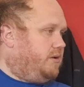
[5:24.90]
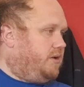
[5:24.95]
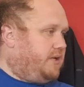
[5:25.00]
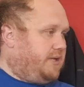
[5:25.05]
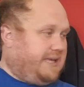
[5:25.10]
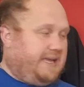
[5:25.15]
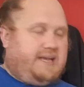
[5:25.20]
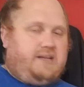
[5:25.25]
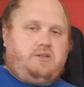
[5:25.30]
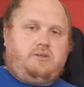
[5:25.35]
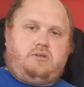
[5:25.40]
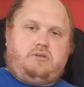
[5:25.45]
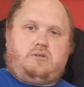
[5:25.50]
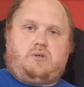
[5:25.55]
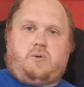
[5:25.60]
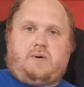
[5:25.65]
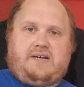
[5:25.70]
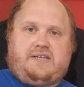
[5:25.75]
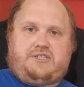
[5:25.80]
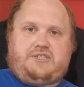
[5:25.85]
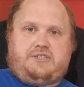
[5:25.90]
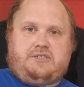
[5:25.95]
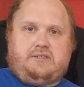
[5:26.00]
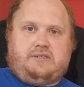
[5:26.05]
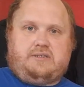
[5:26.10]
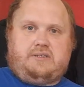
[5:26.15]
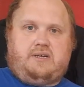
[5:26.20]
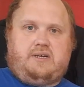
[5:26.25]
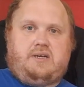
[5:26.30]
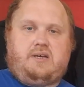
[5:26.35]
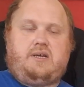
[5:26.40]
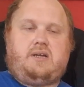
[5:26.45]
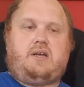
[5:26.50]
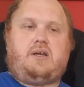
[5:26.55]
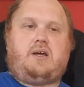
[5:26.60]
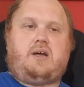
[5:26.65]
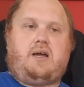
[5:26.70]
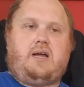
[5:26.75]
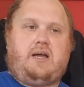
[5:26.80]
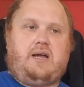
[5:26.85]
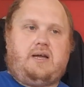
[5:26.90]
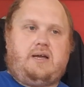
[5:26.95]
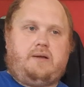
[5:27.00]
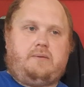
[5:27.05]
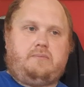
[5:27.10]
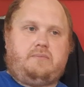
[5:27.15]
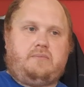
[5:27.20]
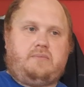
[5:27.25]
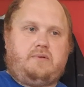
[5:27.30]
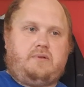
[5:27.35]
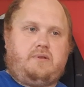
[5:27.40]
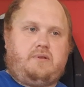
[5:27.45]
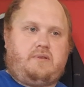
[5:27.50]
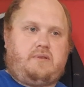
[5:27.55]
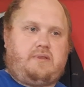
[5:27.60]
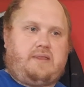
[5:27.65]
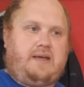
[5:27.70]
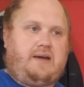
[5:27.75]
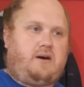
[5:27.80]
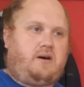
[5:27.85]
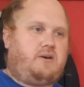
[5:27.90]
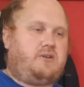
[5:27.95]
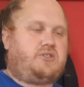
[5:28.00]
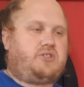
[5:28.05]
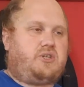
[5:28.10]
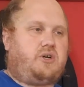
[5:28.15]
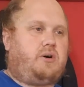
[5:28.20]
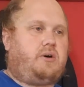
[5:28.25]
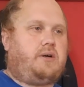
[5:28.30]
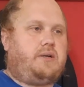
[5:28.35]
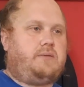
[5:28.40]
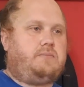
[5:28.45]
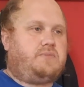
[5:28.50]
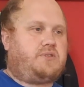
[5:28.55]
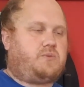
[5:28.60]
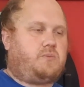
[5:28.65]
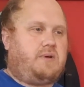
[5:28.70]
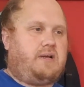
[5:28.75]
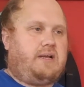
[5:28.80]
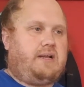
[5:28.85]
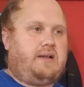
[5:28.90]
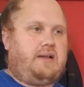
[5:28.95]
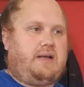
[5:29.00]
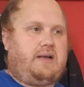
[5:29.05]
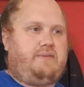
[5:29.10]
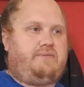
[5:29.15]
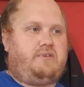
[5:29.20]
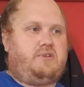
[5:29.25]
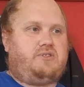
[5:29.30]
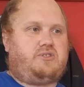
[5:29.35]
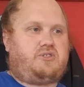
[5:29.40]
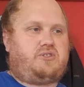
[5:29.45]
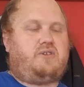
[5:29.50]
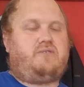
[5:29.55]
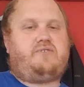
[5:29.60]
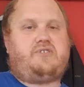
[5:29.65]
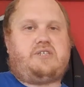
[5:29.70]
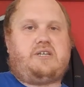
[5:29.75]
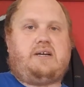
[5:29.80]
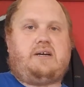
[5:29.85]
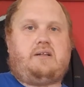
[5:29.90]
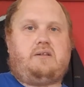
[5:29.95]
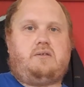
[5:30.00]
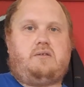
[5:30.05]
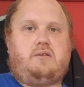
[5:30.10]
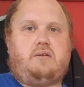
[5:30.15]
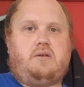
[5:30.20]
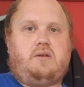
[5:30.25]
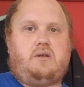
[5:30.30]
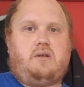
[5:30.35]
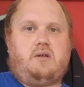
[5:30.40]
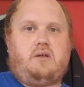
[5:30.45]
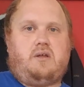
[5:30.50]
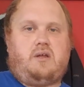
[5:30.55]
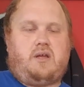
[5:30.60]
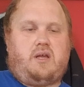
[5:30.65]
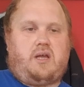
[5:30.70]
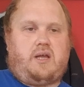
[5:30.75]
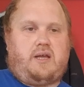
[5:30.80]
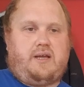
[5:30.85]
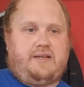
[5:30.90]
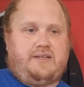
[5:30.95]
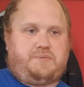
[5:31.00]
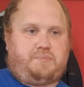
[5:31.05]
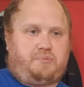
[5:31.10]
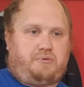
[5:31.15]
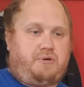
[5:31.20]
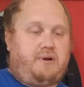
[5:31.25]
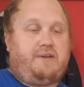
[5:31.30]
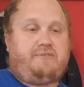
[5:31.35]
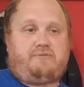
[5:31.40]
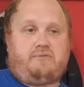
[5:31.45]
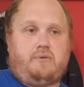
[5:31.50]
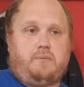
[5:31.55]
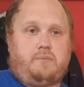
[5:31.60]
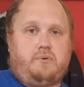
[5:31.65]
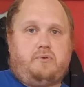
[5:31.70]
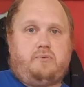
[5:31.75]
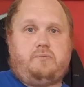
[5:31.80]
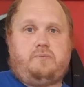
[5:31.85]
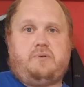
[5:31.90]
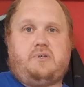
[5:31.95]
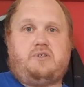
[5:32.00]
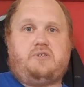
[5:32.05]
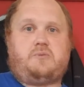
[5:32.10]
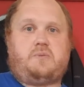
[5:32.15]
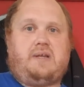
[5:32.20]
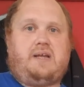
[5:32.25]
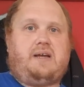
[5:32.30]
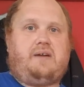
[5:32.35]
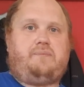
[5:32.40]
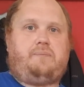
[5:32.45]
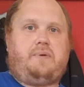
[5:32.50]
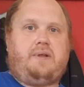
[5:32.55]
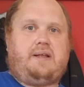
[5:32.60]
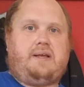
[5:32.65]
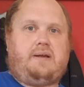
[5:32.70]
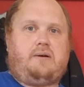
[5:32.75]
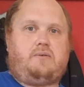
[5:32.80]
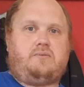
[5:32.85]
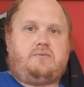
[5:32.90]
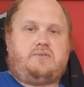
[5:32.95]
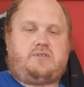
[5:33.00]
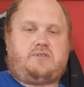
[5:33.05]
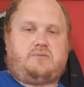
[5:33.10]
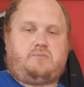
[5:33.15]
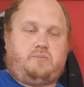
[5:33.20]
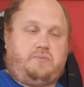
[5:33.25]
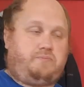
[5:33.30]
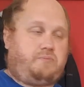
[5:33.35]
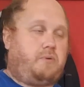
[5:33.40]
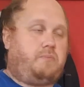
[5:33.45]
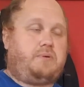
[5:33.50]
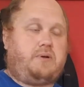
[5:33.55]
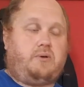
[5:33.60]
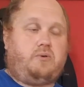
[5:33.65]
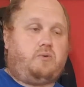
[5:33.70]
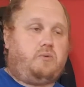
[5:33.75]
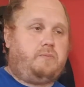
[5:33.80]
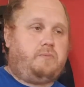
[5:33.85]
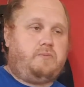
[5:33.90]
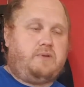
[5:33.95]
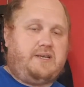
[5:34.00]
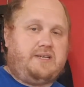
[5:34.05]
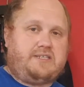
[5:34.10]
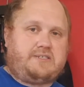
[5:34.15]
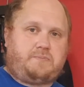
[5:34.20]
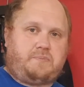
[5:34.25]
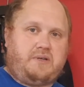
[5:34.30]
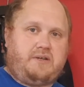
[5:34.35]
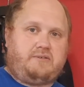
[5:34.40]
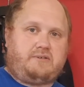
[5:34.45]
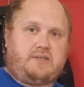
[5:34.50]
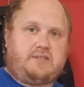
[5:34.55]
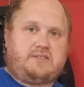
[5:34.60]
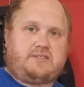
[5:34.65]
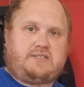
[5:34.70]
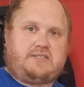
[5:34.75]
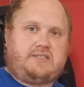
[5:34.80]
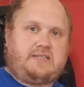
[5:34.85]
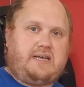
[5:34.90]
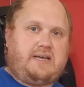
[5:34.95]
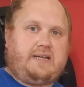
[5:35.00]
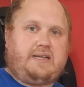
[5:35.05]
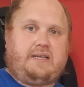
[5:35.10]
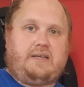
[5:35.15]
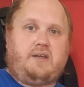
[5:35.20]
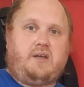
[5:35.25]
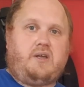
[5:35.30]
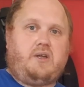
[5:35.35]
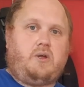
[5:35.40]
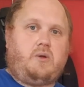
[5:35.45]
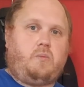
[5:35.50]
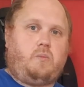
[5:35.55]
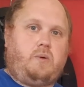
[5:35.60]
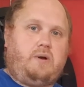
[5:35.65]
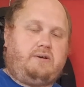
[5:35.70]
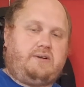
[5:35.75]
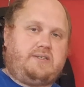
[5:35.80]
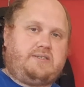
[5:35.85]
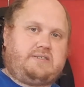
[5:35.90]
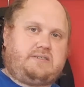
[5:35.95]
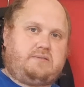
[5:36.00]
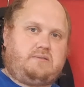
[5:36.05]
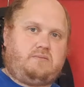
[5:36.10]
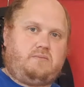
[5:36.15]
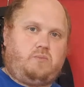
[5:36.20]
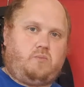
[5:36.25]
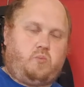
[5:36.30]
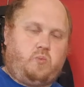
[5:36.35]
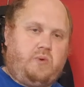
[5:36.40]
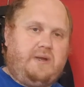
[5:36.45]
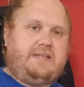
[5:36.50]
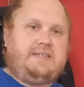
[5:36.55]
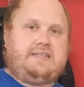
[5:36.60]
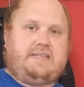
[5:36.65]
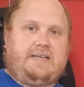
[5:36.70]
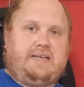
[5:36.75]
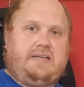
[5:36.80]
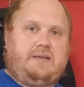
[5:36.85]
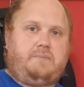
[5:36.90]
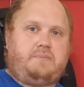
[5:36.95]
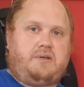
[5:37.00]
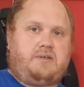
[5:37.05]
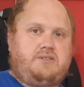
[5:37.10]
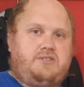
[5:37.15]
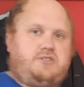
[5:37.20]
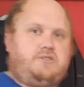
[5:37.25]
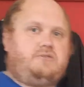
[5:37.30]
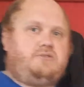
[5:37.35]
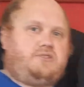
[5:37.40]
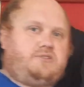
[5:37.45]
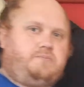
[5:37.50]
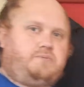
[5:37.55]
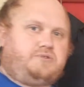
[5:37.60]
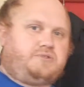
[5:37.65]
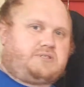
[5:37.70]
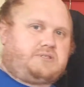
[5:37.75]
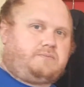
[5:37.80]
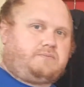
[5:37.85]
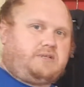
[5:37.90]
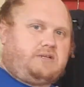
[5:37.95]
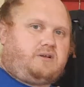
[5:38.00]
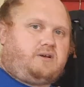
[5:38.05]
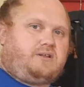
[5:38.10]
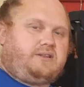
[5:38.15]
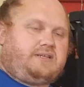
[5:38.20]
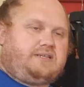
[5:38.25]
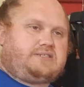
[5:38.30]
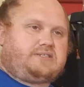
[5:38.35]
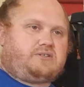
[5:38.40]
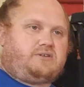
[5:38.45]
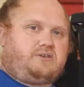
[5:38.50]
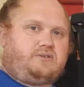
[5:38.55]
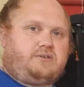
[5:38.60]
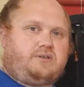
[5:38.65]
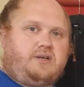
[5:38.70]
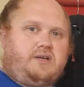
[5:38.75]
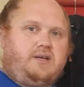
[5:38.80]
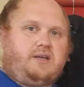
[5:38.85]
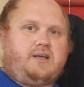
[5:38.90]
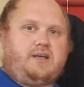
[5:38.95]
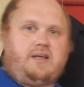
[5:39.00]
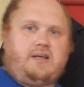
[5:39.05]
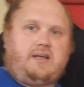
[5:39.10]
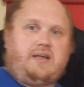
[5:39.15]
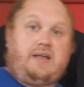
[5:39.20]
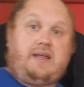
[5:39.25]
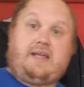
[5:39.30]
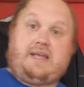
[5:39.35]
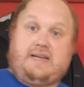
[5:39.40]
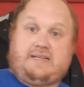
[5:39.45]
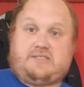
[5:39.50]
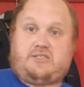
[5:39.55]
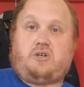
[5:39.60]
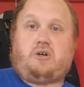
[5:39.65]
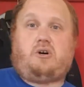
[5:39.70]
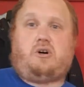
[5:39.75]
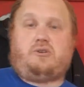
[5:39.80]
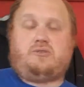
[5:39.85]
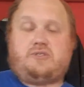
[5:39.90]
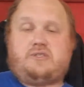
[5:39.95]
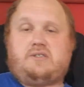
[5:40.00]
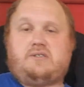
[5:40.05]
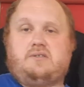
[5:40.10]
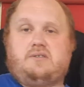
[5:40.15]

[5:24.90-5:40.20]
Again, good question. There are times when having a soft shell is preferable, because we have been out, we've probably all experienced today where it's windy, but as soon as you put something like this on, it gets hot.